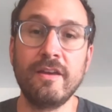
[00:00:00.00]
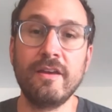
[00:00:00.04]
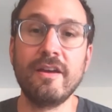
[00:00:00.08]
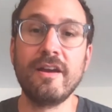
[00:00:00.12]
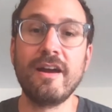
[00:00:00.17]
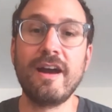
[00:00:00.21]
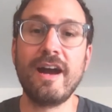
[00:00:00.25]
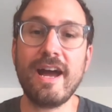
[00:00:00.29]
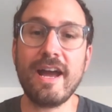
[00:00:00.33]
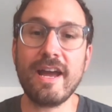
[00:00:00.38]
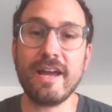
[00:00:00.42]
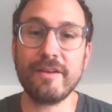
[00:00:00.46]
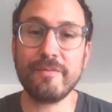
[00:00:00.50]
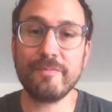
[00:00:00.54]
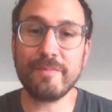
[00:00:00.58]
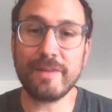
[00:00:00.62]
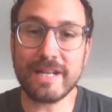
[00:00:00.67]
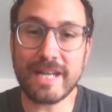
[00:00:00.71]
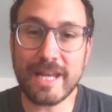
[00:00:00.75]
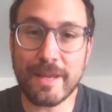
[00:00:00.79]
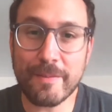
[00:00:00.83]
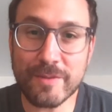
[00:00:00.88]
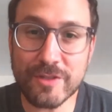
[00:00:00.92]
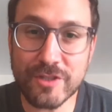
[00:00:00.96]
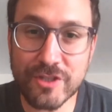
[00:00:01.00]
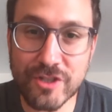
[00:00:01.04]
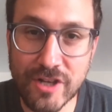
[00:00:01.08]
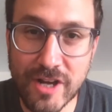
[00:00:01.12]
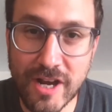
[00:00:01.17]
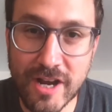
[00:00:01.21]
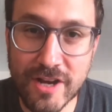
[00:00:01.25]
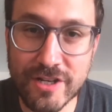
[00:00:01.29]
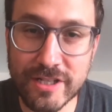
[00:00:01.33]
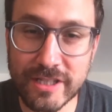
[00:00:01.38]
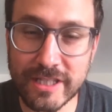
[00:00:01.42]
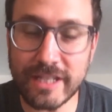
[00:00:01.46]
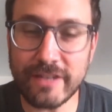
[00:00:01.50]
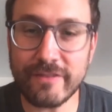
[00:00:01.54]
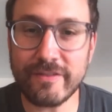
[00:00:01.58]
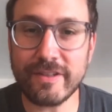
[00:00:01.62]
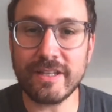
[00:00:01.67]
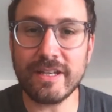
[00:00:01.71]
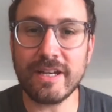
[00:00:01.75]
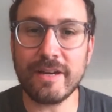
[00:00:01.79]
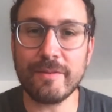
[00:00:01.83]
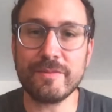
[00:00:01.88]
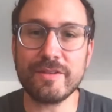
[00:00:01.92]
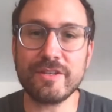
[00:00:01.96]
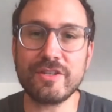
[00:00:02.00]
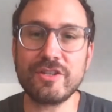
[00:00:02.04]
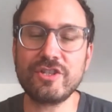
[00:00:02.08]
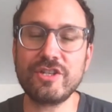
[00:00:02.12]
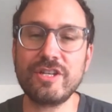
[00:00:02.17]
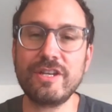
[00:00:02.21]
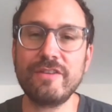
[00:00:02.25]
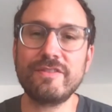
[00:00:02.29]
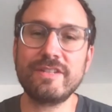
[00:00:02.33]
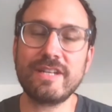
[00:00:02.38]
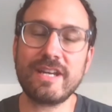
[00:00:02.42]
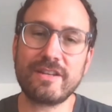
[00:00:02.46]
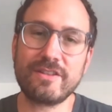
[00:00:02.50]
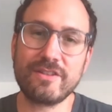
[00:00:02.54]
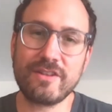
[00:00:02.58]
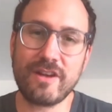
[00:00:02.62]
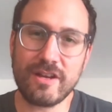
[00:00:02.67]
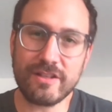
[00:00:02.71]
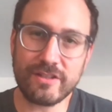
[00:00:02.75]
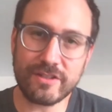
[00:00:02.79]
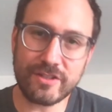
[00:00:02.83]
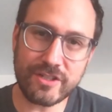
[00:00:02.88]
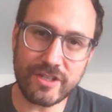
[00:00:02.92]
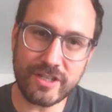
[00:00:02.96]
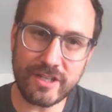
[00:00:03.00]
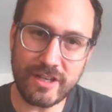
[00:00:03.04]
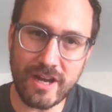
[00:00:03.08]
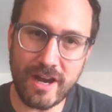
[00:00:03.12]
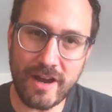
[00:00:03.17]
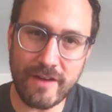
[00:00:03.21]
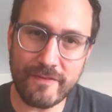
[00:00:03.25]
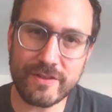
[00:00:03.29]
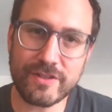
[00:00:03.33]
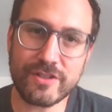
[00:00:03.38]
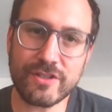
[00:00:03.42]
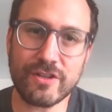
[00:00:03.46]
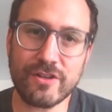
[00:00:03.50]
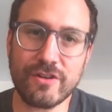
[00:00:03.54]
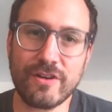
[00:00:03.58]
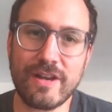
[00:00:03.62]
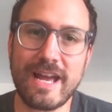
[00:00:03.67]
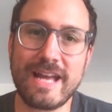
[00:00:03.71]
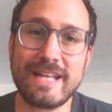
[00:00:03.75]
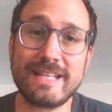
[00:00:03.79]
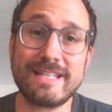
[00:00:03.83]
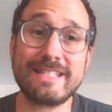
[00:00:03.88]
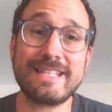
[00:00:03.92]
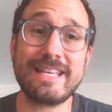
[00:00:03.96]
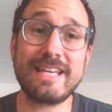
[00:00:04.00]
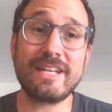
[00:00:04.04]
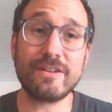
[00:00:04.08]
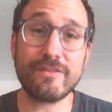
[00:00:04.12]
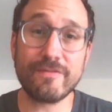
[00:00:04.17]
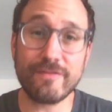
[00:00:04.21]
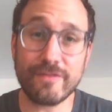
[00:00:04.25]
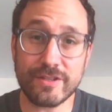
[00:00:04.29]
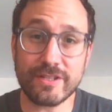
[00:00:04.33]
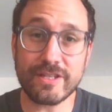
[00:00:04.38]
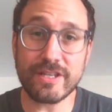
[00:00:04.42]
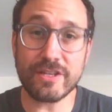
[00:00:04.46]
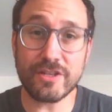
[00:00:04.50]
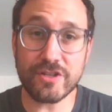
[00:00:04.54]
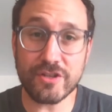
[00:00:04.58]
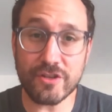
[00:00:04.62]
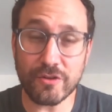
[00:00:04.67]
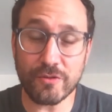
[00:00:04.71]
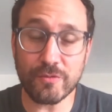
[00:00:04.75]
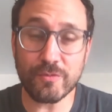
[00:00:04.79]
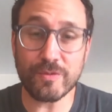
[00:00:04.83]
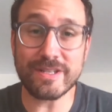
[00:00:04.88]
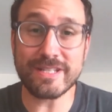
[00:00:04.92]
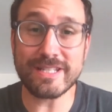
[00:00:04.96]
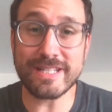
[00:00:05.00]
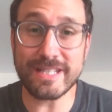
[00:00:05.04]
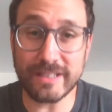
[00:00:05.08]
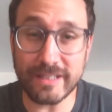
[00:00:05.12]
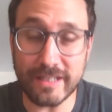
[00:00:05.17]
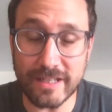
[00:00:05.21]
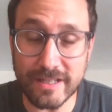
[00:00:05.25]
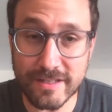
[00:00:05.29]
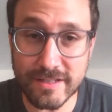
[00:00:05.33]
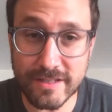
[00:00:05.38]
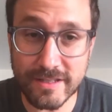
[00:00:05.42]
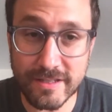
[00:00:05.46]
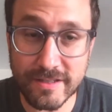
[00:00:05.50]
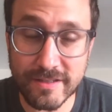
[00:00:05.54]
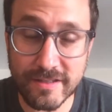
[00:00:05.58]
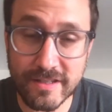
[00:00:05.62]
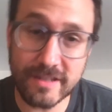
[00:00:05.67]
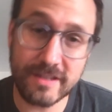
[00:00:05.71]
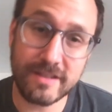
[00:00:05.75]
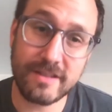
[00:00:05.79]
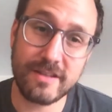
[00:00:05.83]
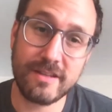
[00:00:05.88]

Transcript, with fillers: Hi, my name is Josh Levy. I'm the Chief Technology Officer at Center for Digital Resilience.